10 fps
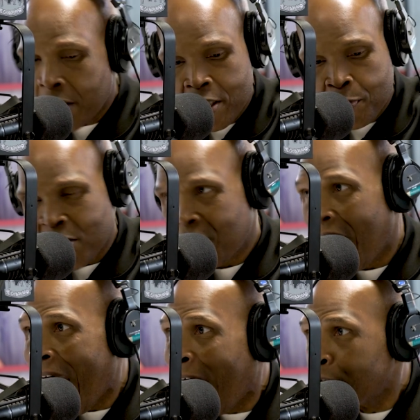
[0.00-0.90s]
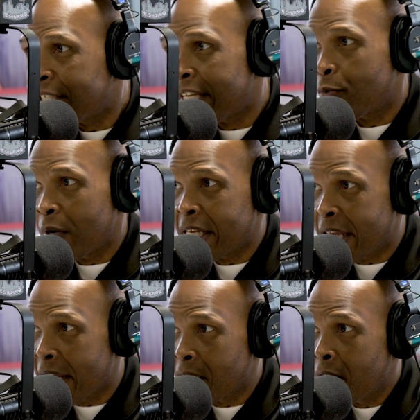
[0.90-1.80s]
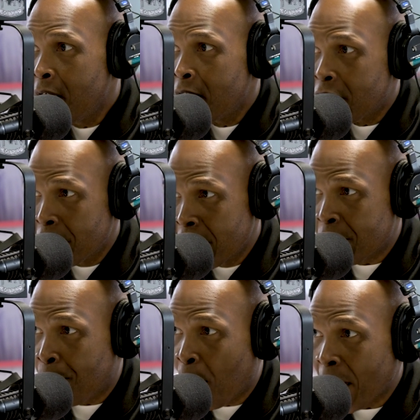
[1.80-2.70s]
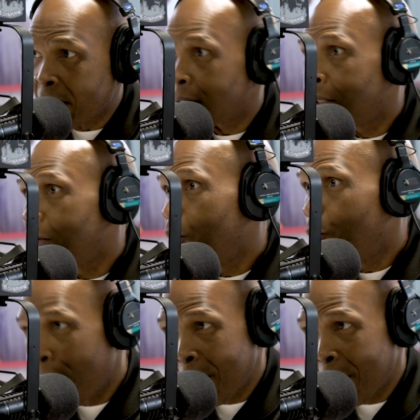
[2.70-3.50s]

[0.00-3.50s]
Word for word: you this, Pusha. How did we get to this point where